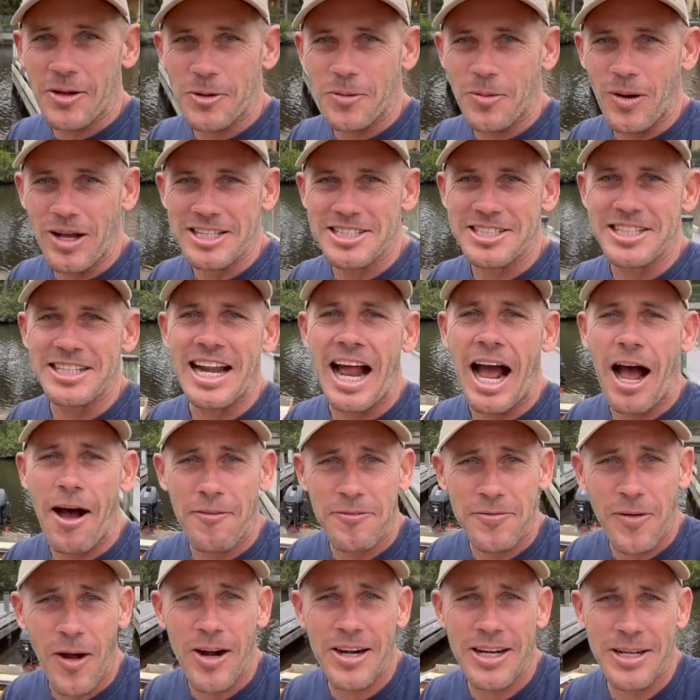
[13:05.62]
question, how
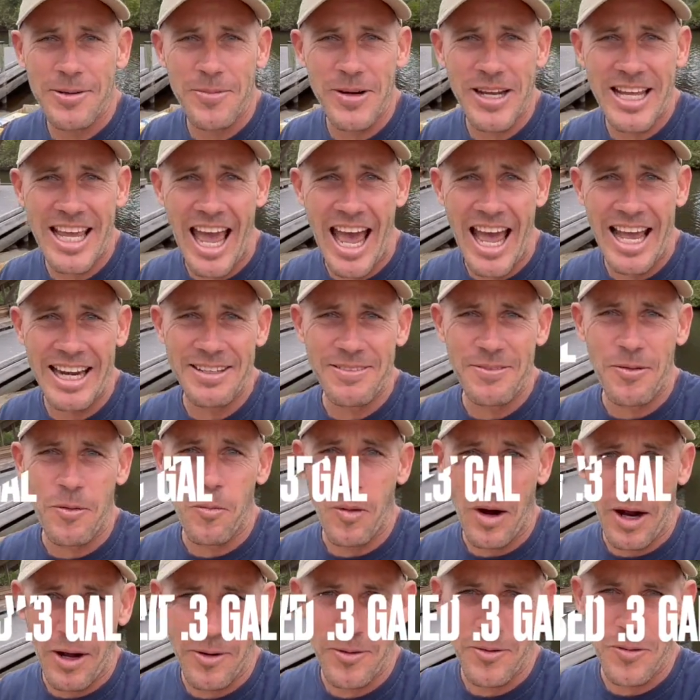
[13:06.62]
far did we get?
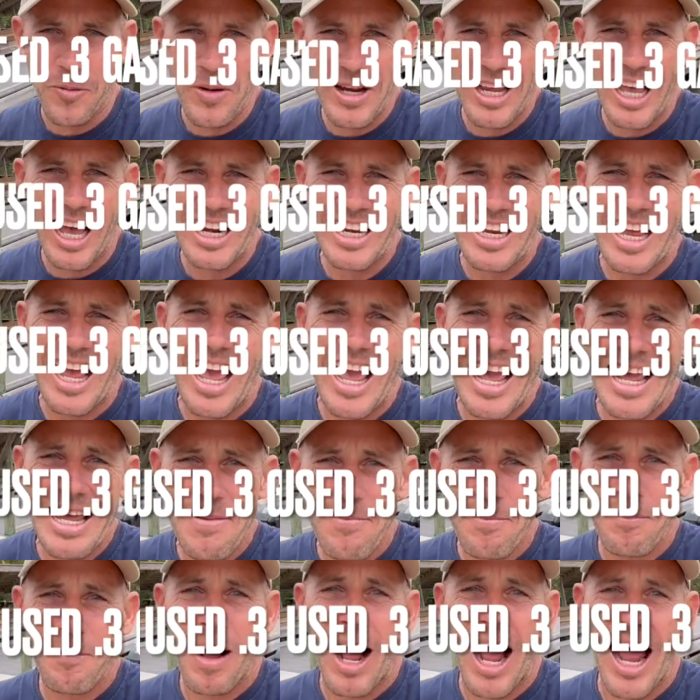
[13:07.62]
Well, we got
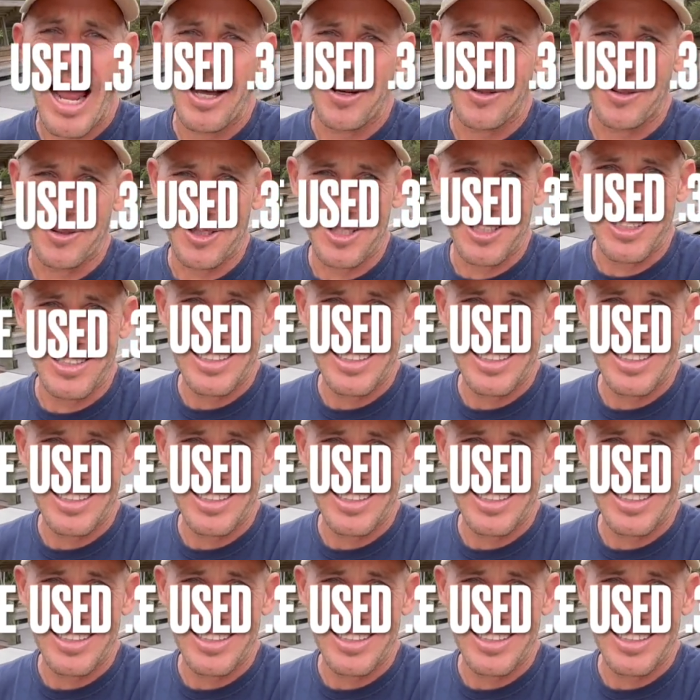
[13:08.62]
8 miles,